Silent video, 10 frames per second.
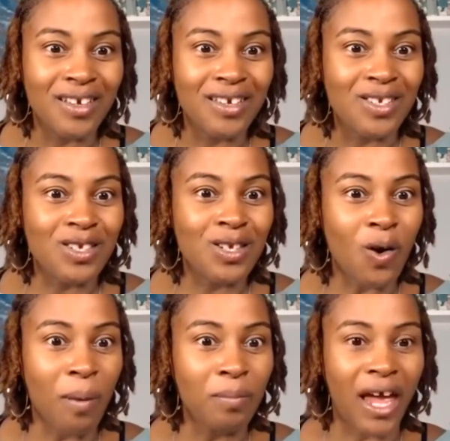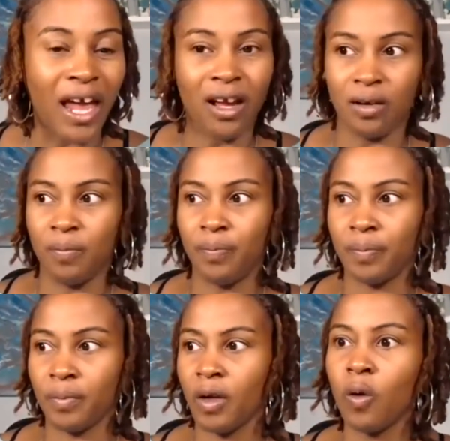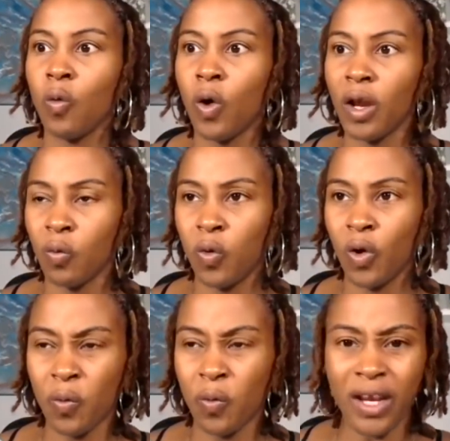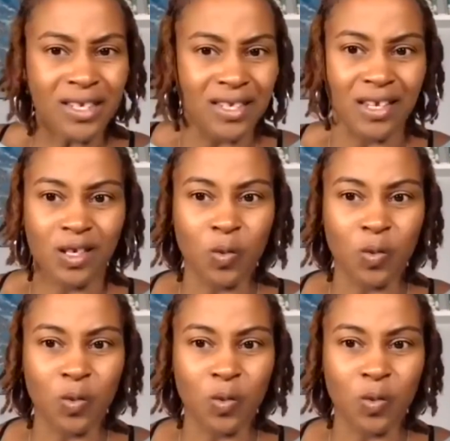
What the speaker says: Wow. So I'm like, what is this?